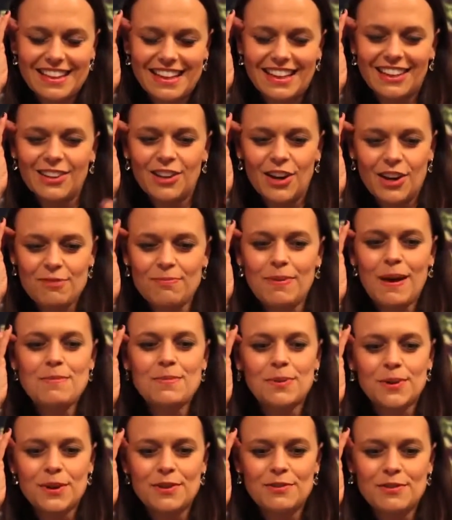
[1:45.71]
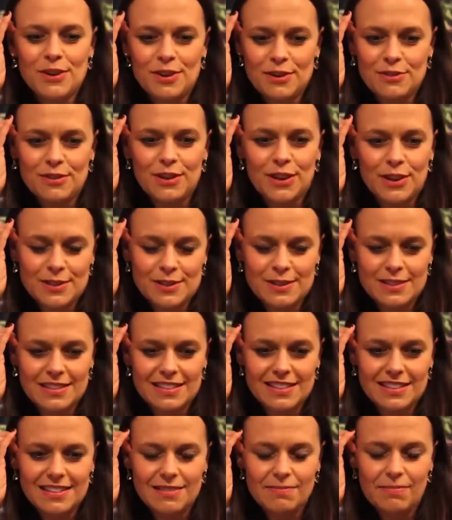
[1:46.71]
a lot of people who've lost
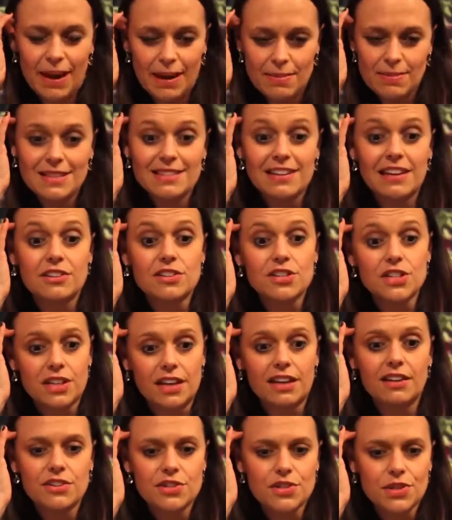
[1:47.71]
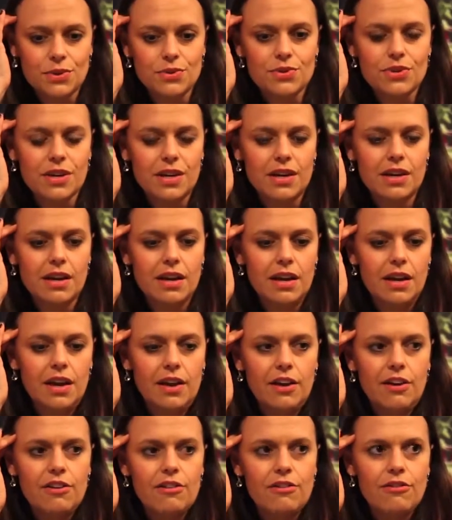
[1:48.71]
babies and children
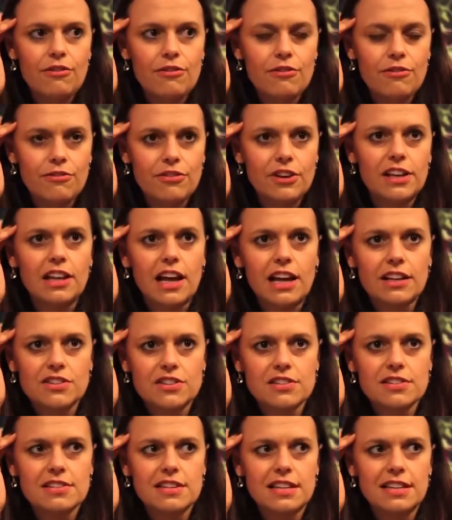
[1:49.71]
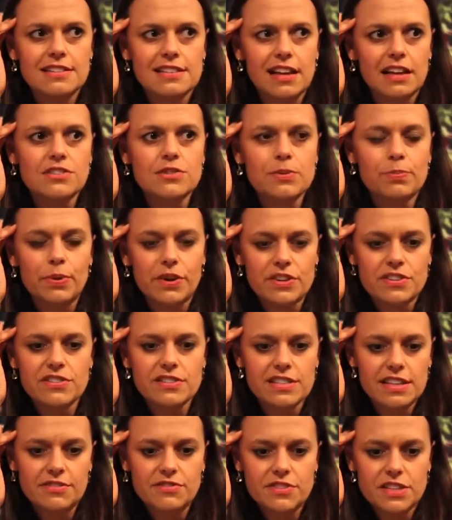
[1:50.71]
feel like just it's such a
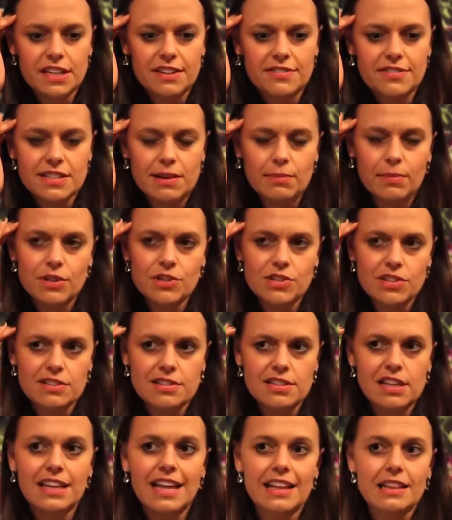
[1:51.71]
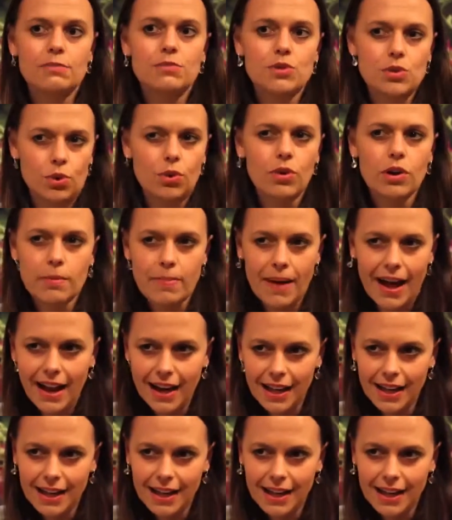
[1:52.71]
precious gift to give someone just to let them talk about it.